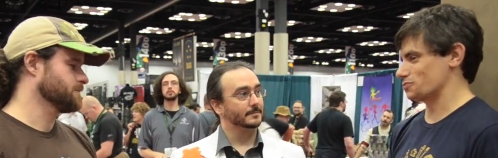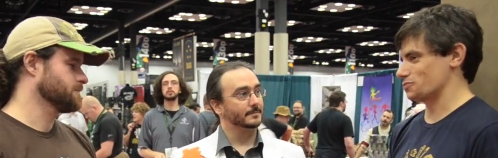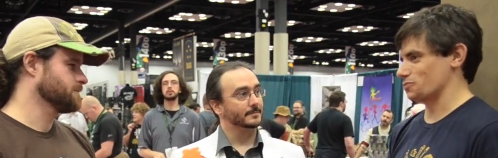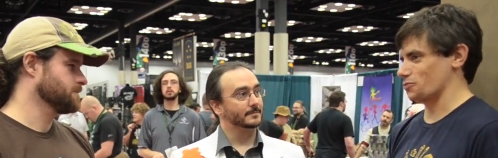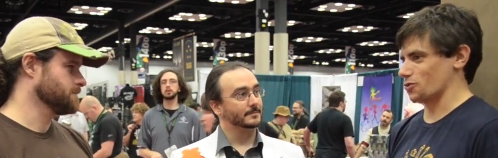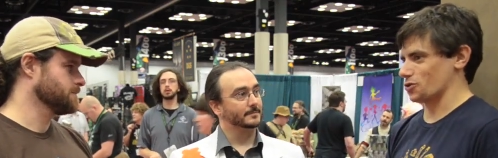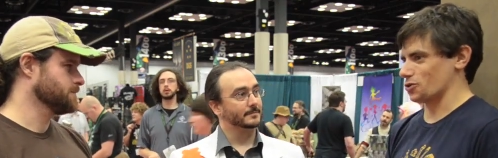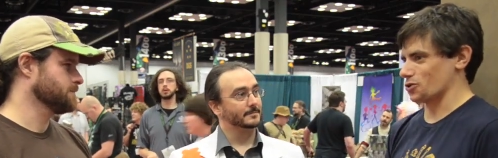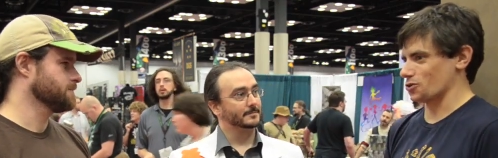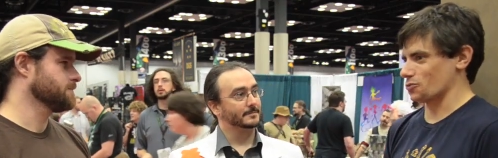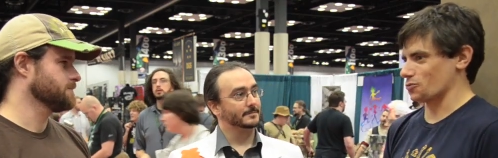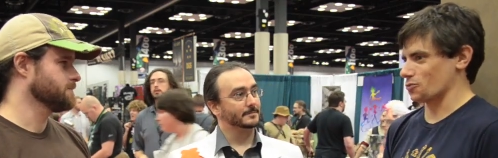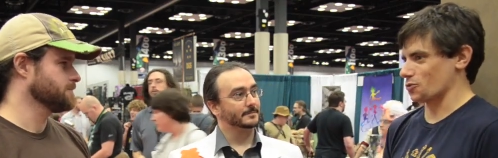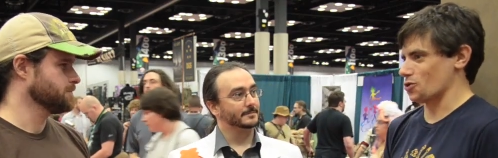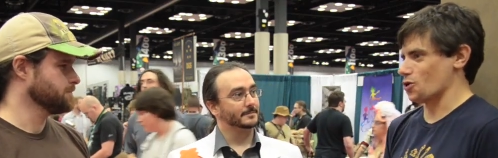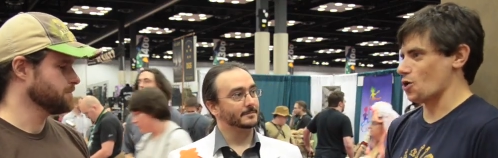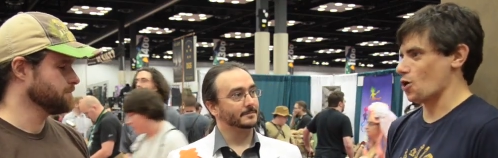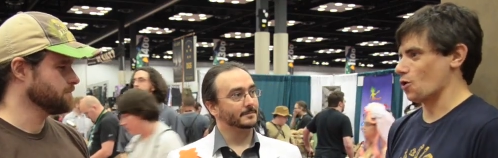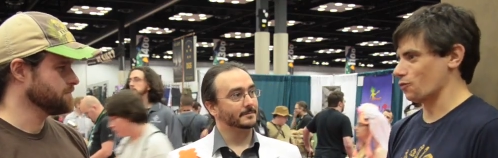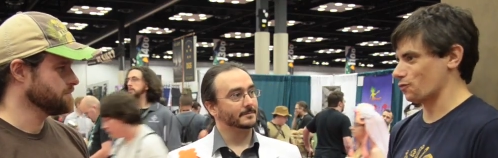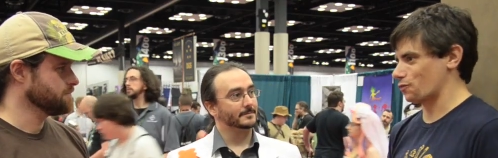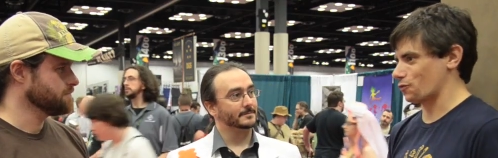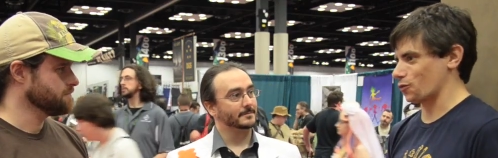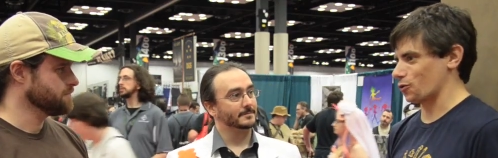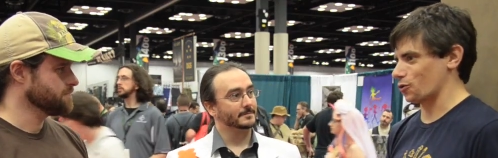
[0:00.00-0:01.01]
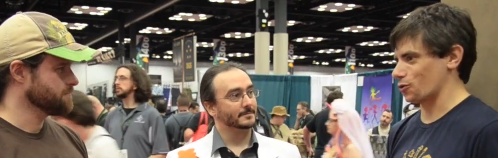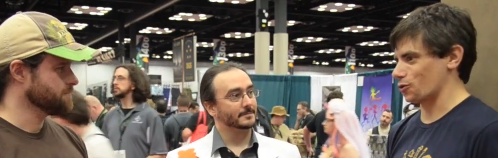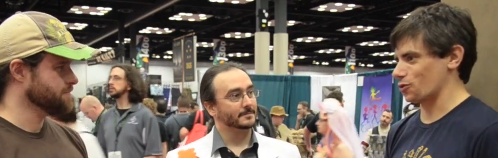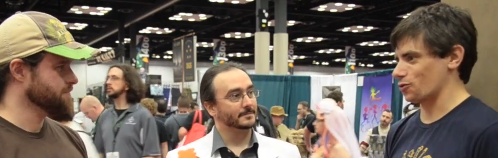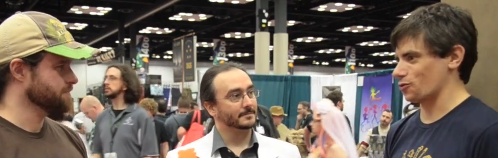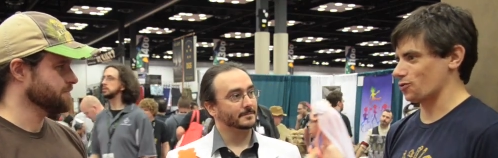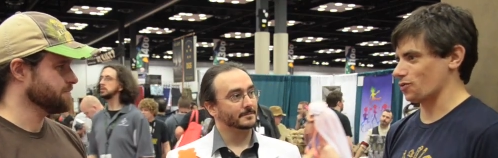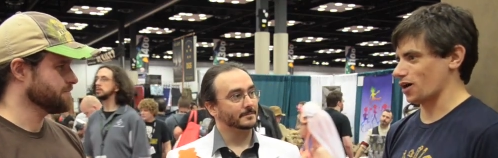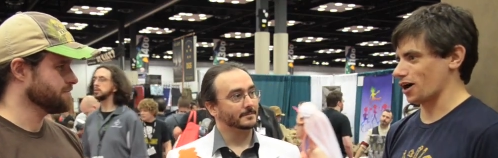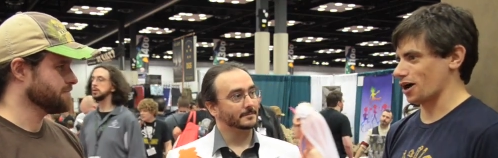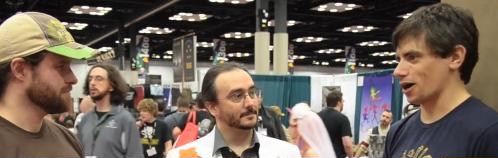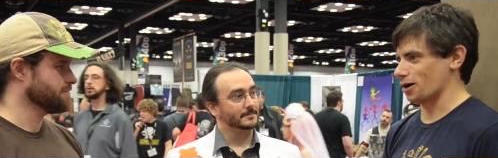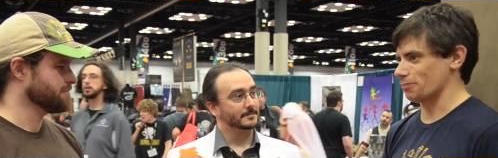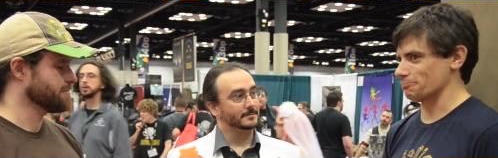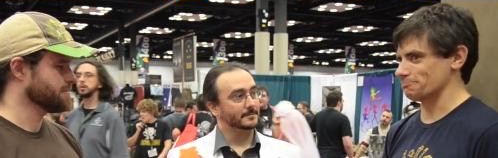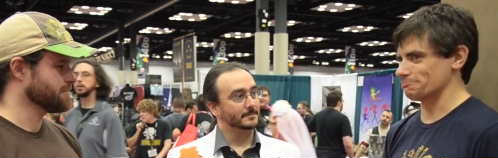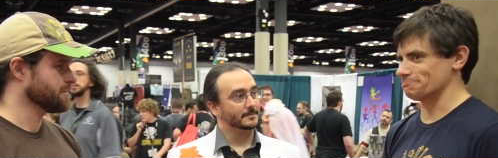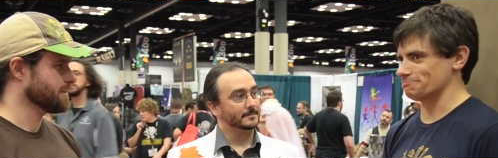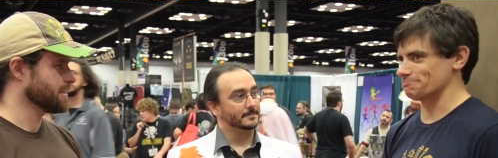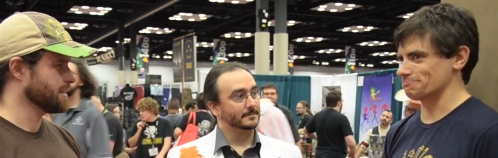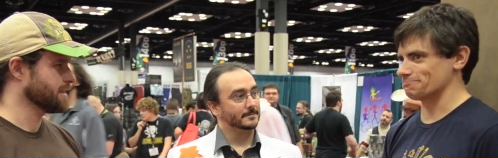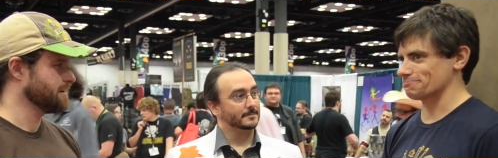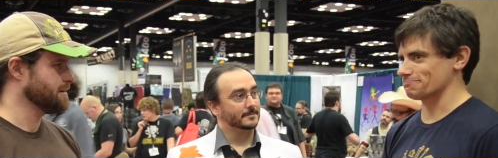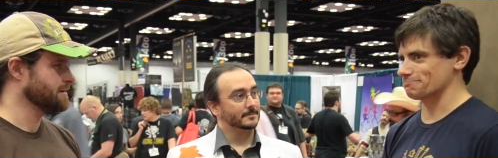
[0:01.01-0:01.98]
Speaker 1: we're known for
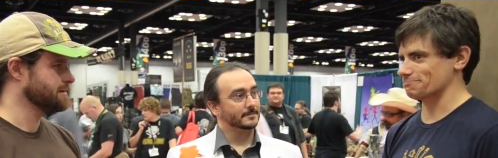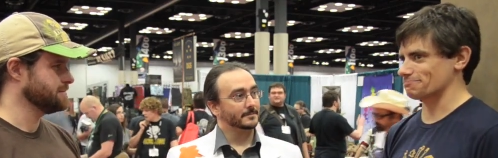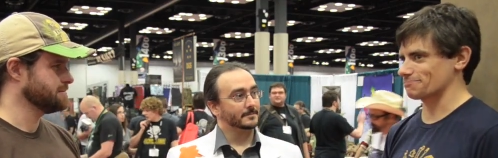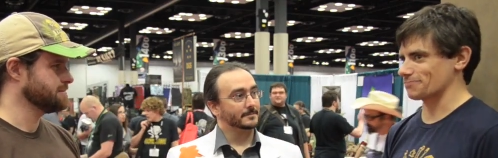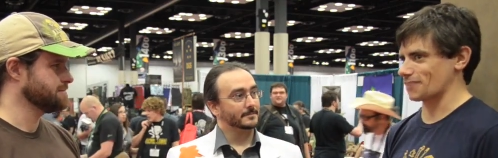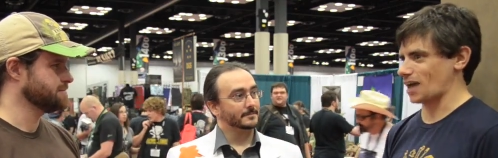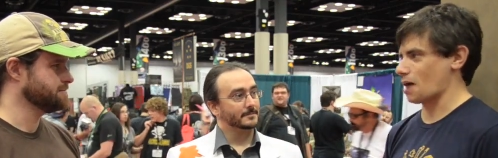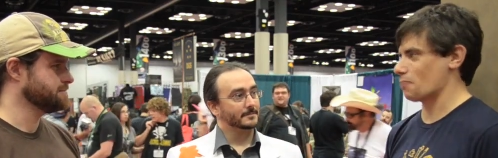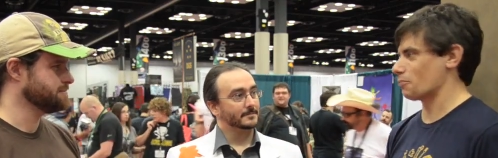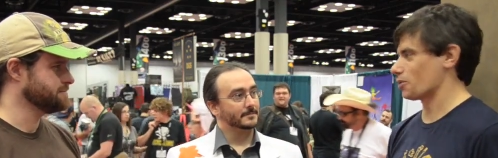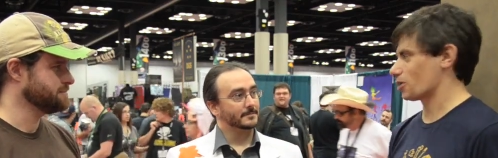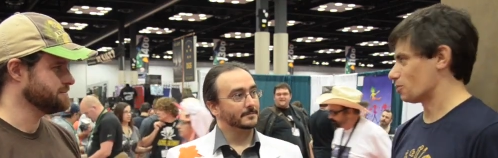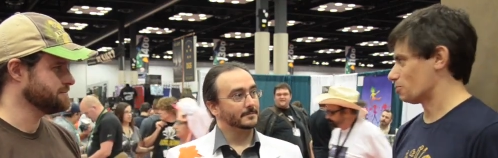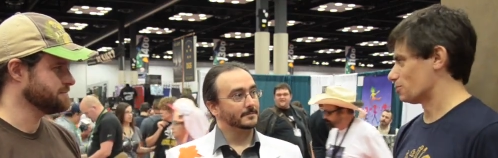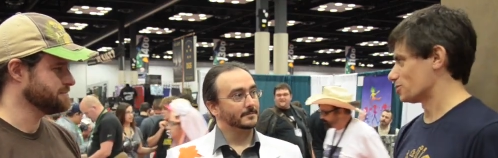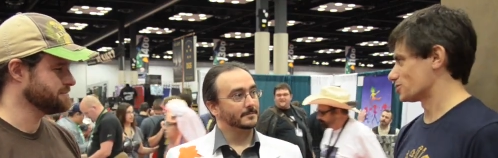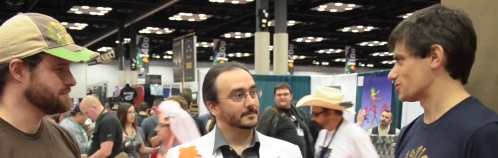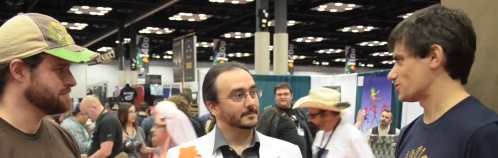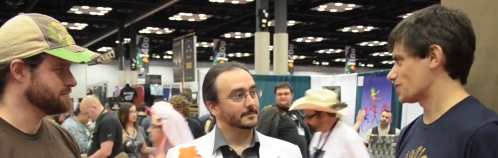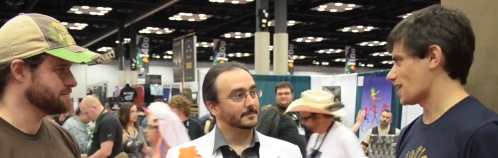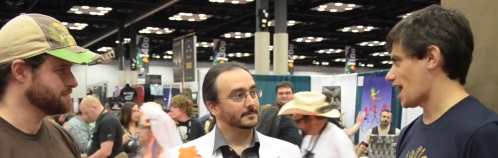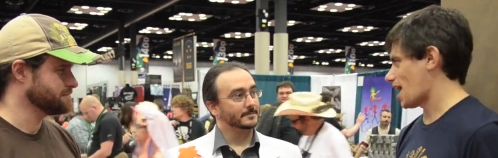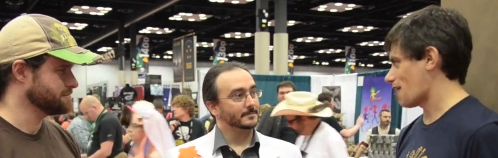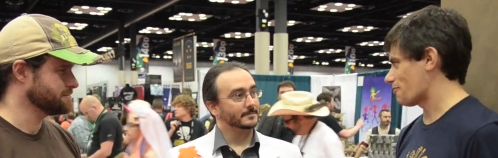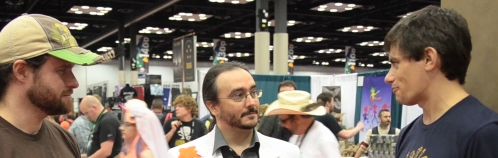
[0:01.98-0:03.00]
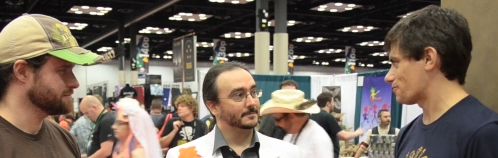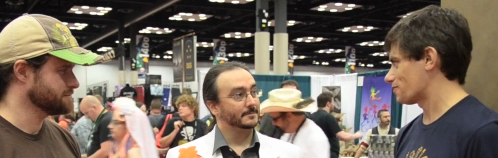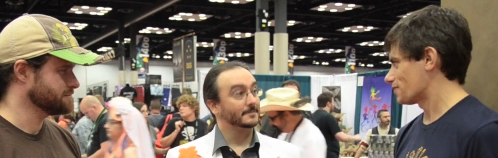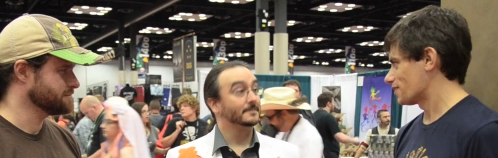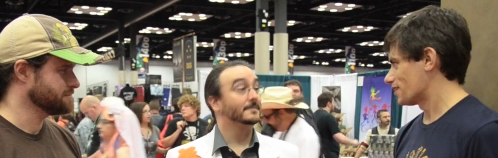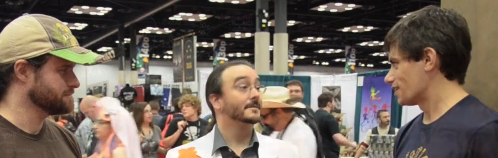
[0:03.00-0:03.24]
amicable staff,